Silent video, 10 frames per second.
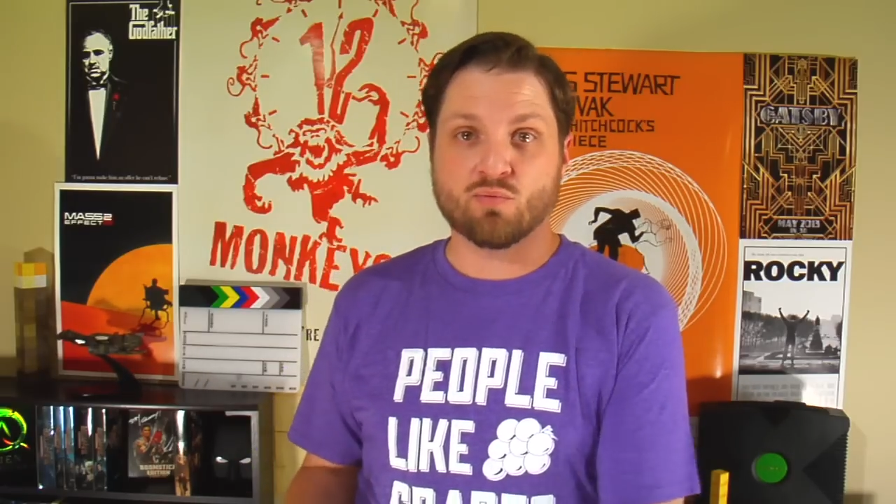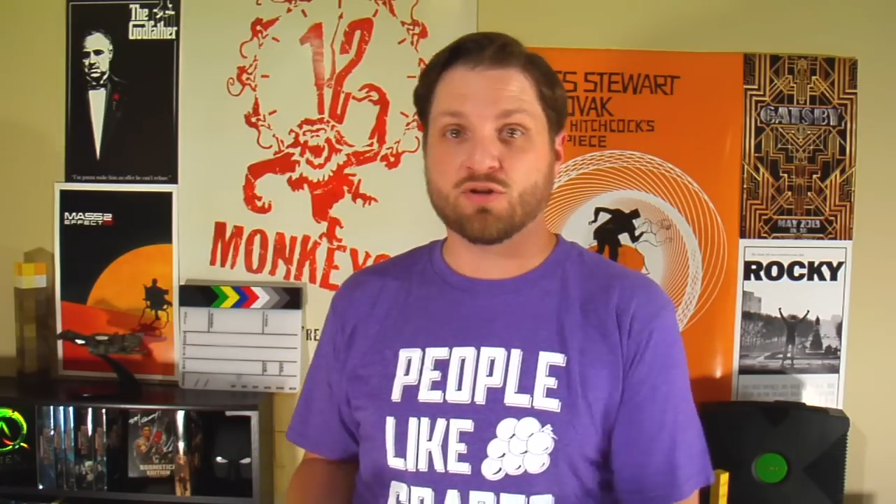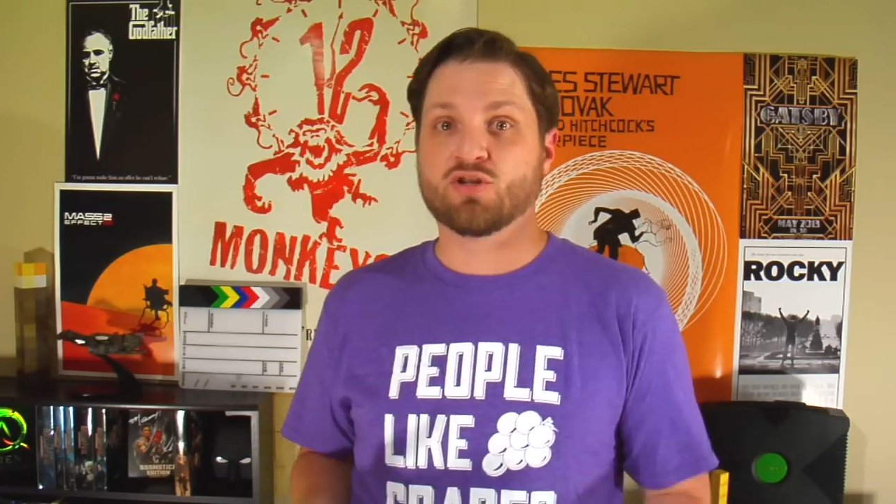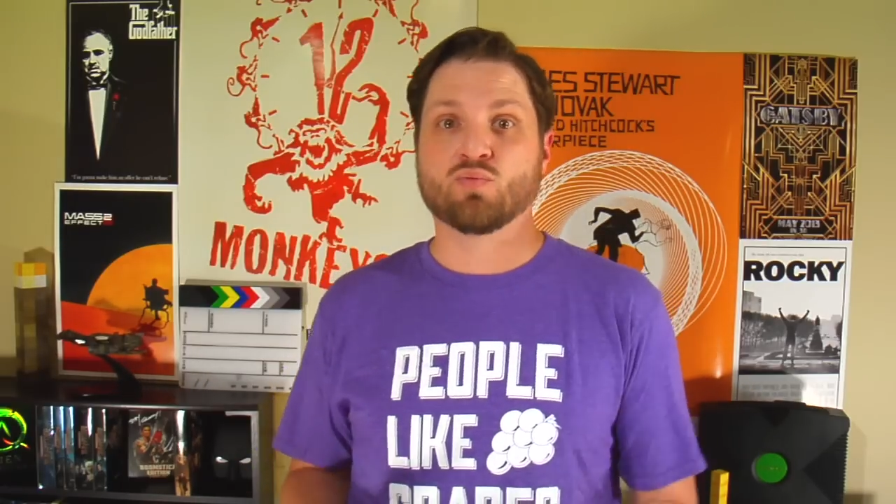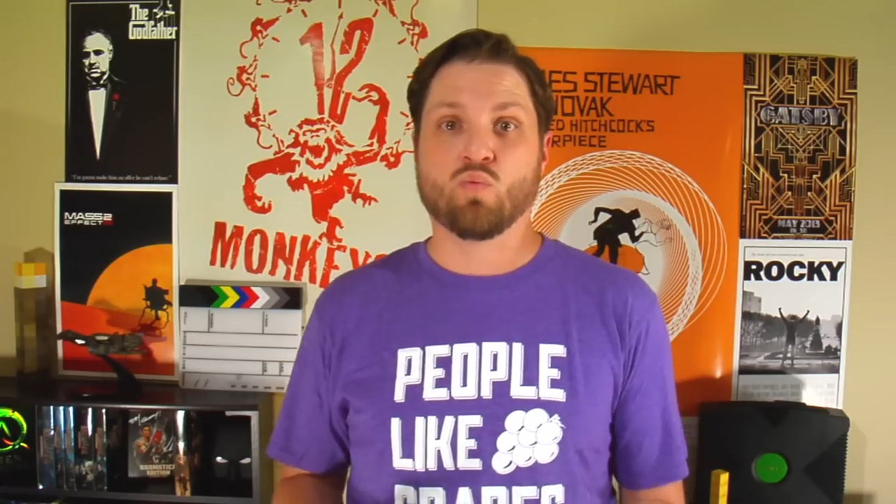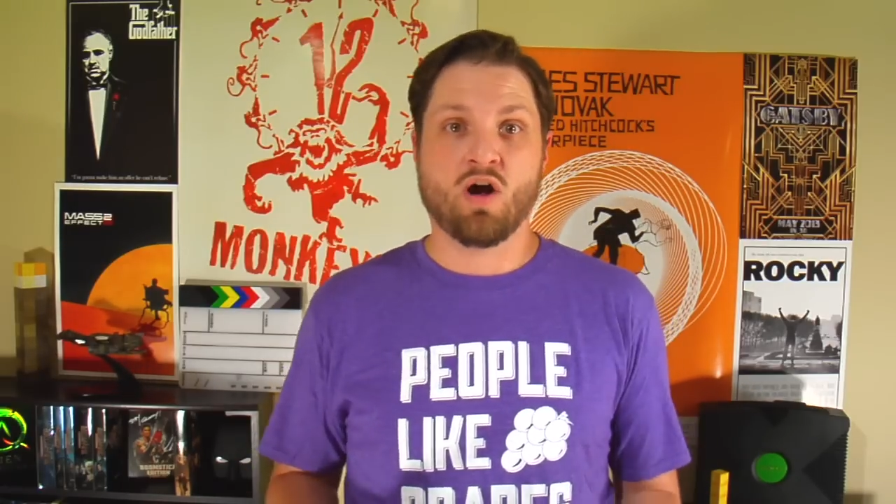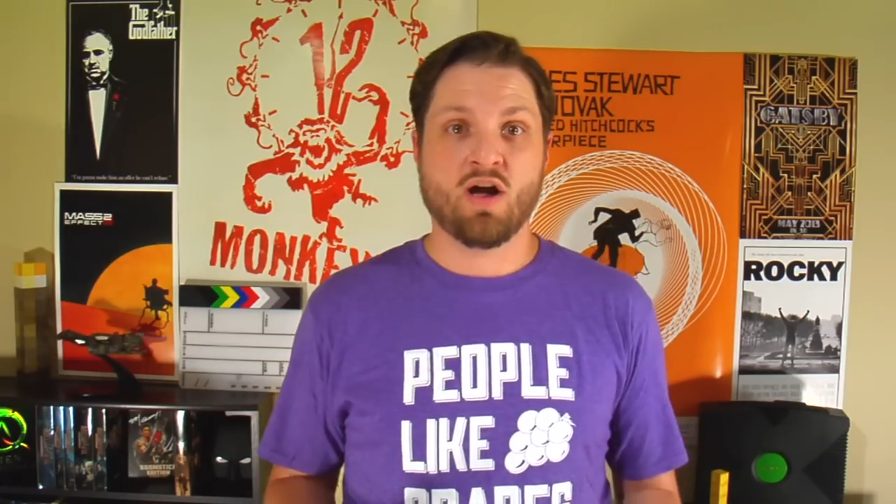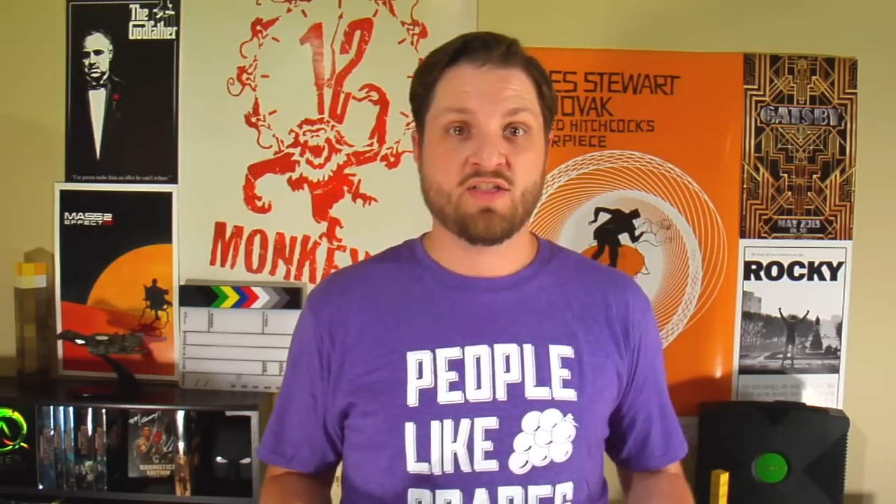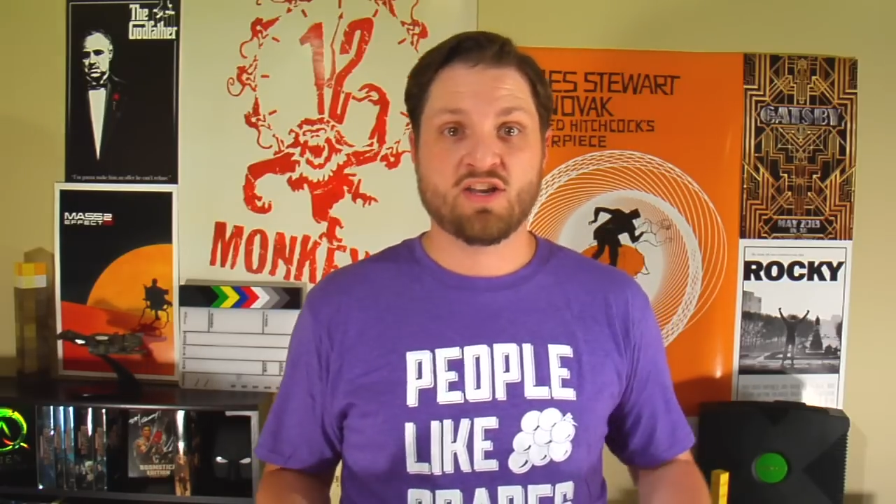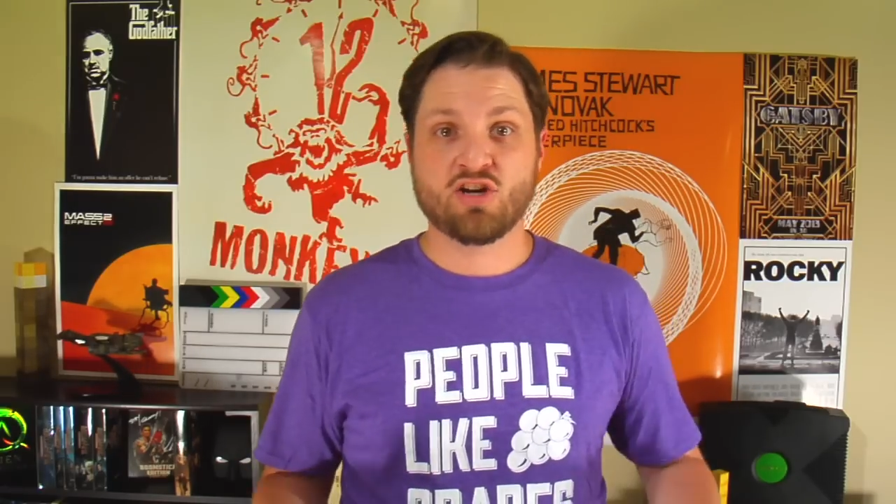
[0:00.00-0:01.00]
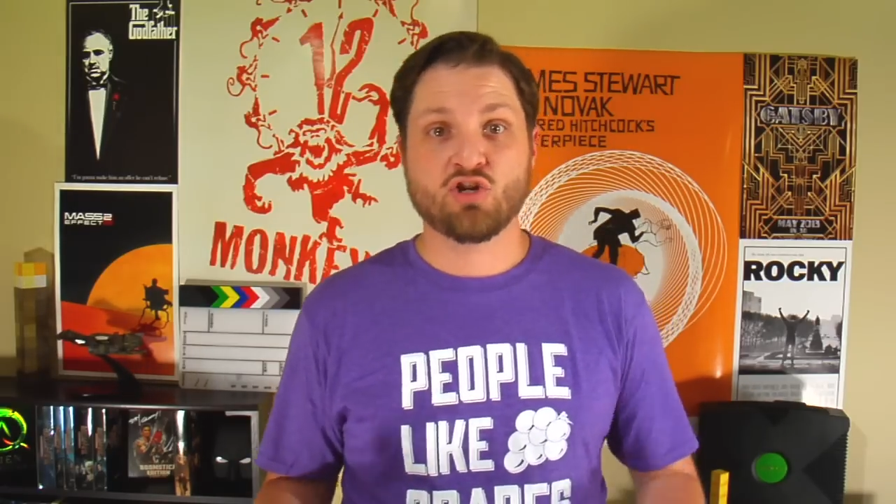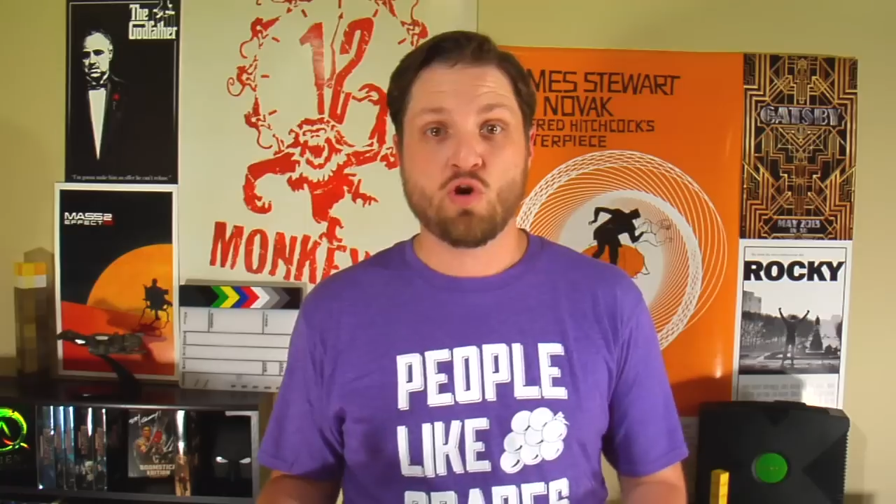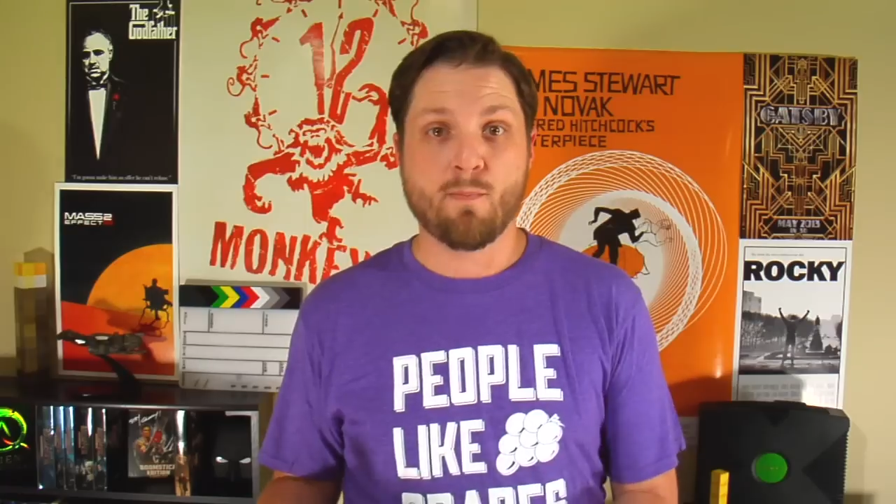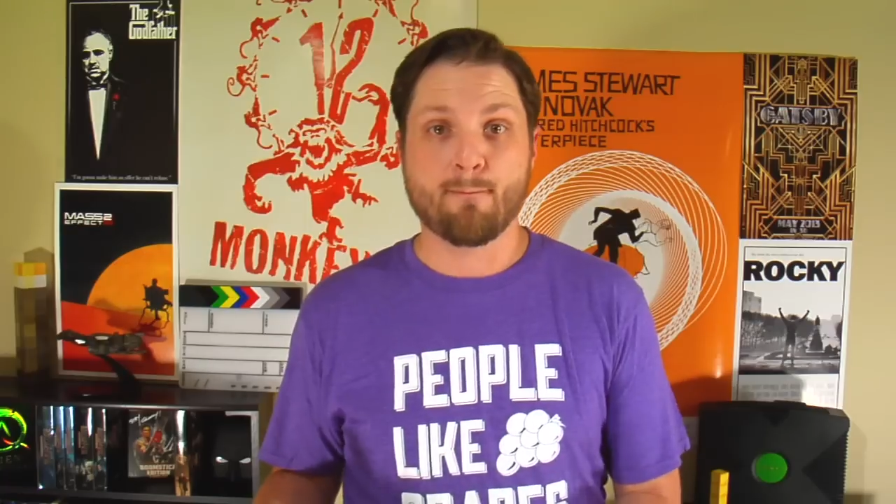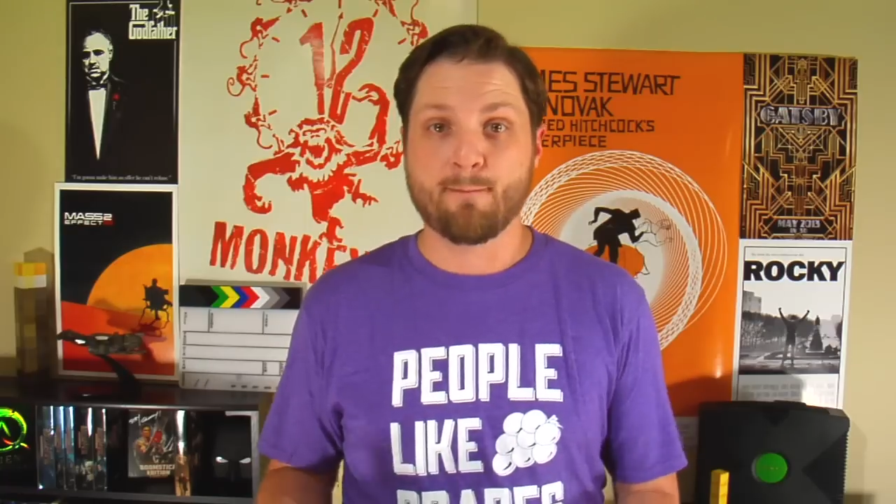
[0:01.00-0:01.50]
which is why they didn't
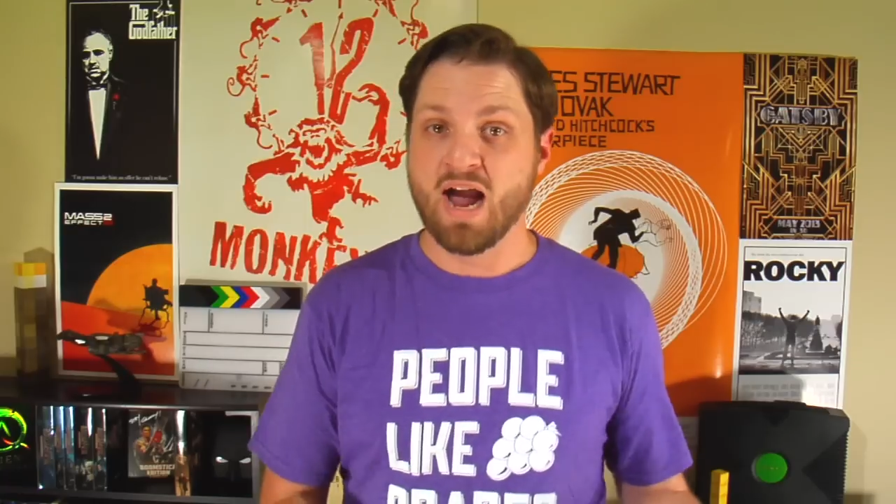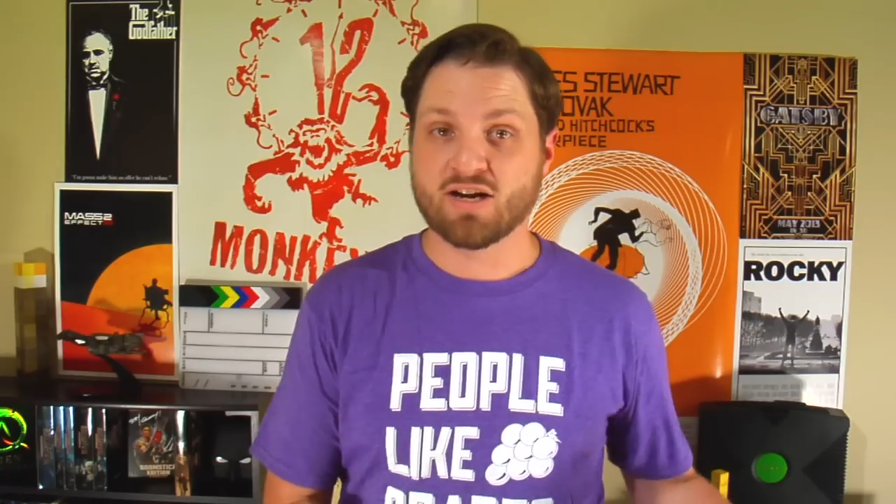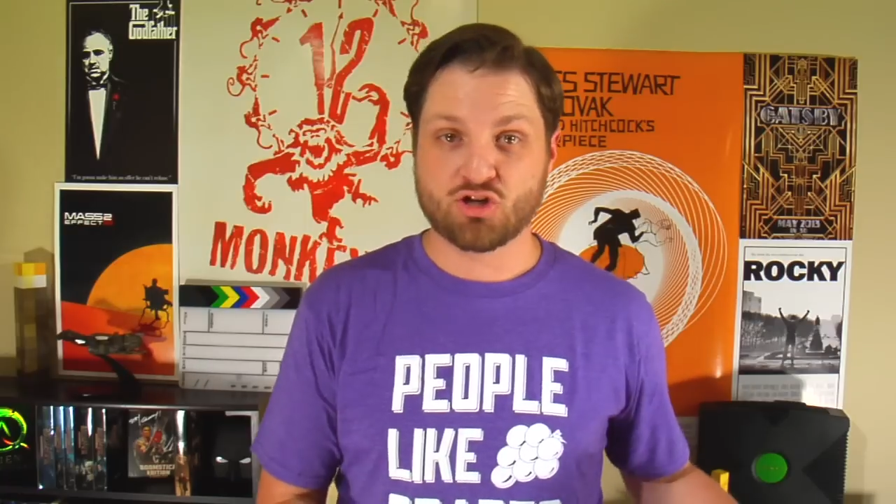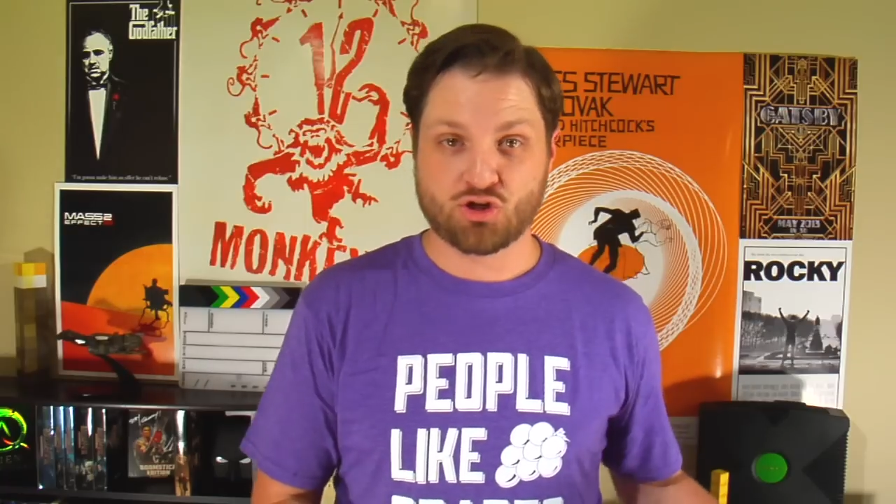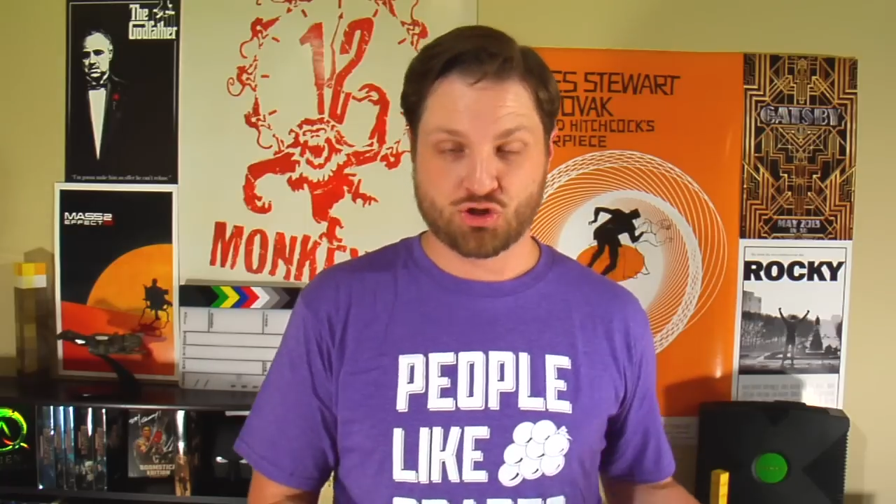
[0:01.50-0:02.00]
go back to